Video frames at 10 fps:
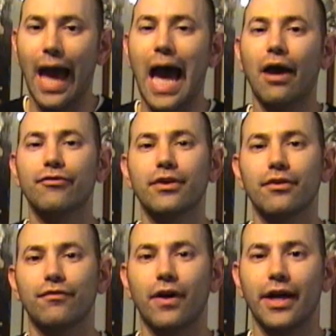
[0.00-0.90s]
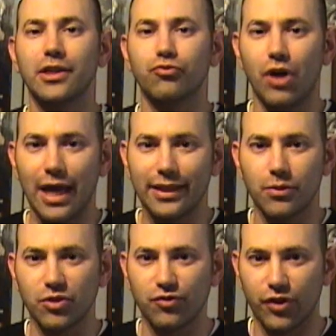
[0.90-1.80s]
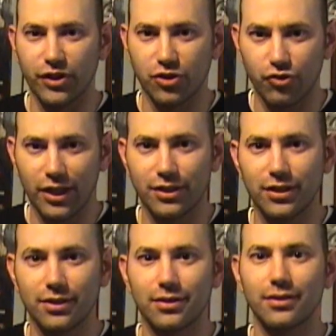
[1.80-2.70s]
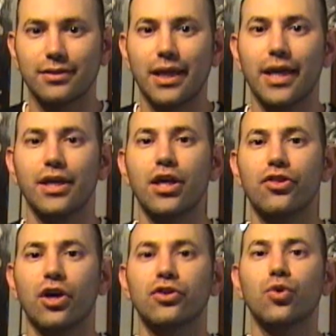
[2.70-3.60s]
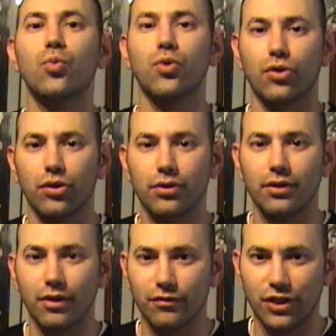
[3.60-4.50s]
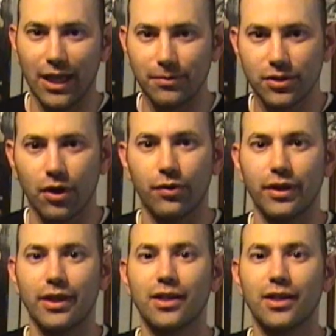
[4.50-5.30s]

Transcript: After the fight, Randy was very gracious, saying he thought the world of James Toney.